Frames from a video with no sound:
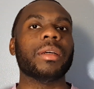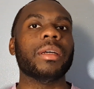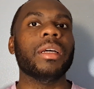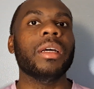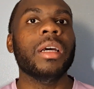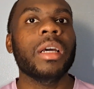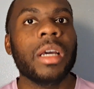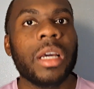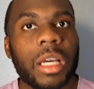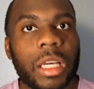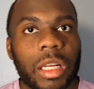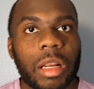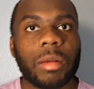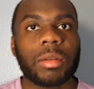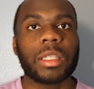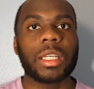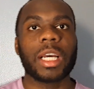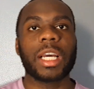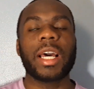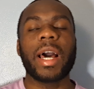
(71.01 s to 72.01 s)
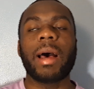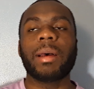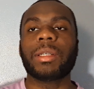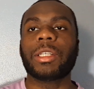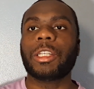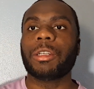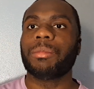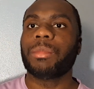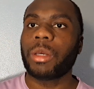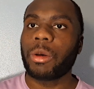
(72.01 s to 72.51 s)
You know what I'm saying? Cops
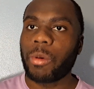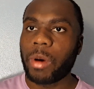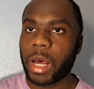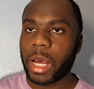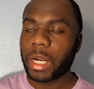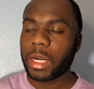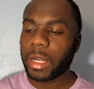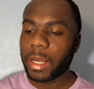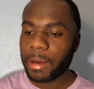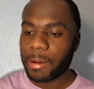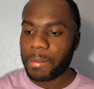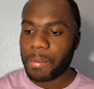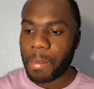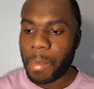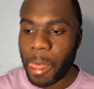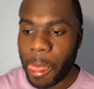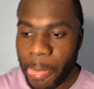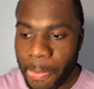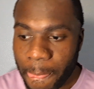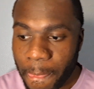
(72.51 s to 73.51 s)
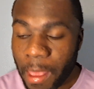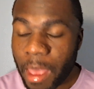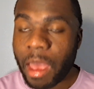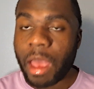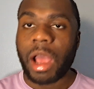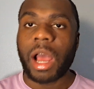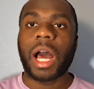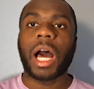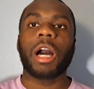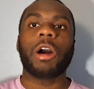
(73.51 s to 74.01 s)
took me away at night.
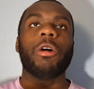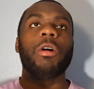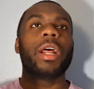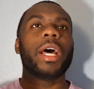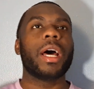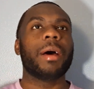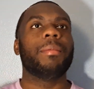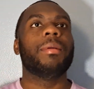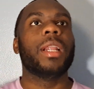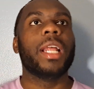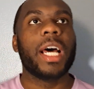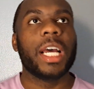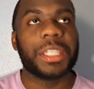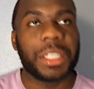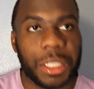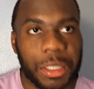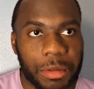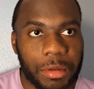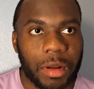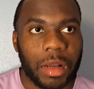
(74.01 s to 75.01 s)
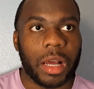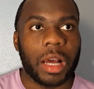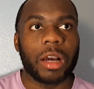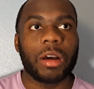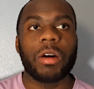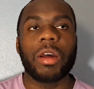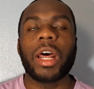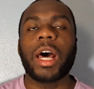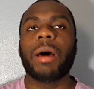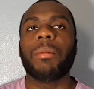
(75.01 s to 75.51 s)
I go to Appalachie, man. I
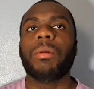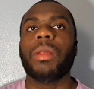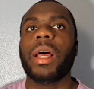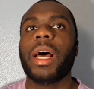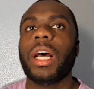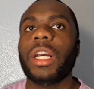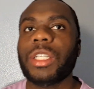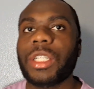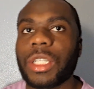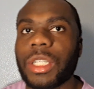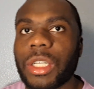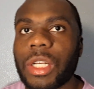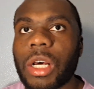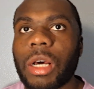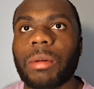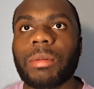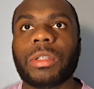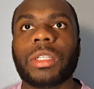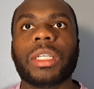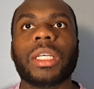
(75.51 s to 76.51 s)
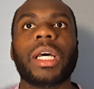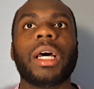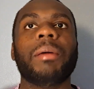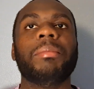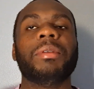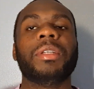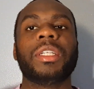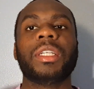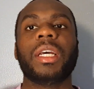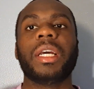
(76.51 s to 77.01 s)
go to Appalachie, you know what I'm saying? I'm
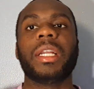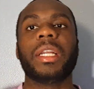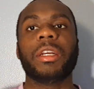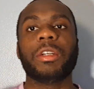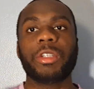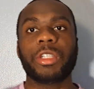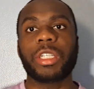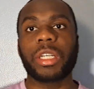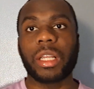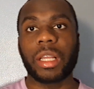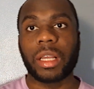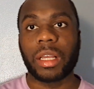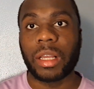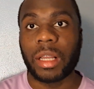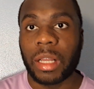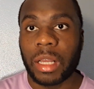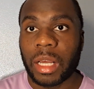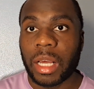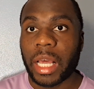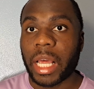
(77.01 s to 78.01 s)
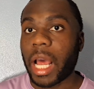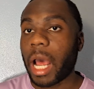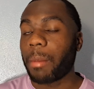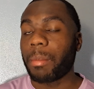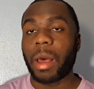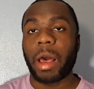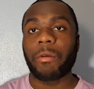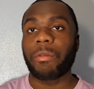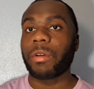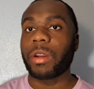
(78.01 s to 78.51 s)
sitting there chilling. I'm
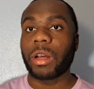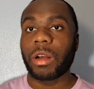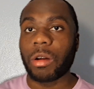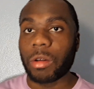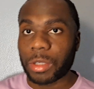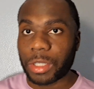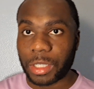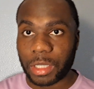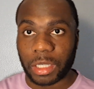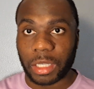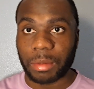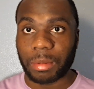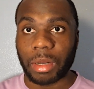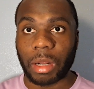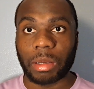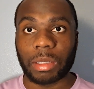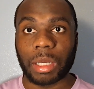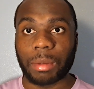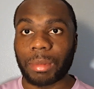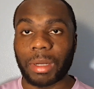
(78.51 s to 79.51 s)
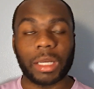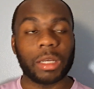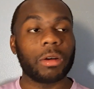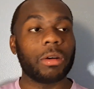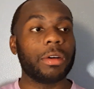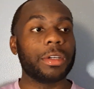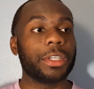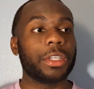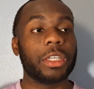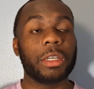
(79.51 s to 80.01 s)
not finna go to sleep, you know. So I'm not
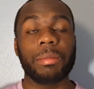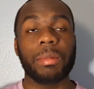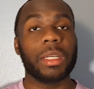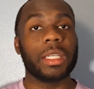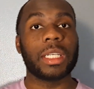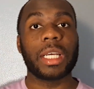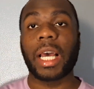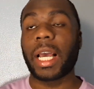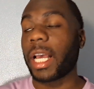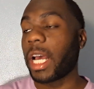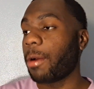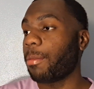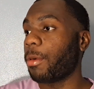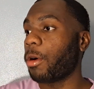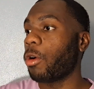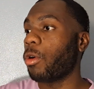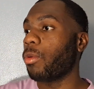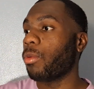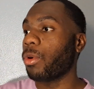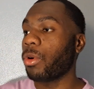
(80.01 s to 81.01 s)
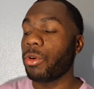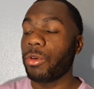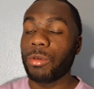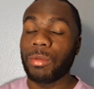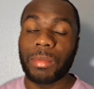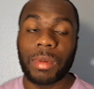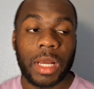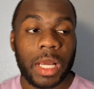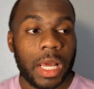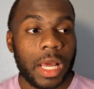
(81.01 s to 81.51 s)
going to sleep because I got my own room.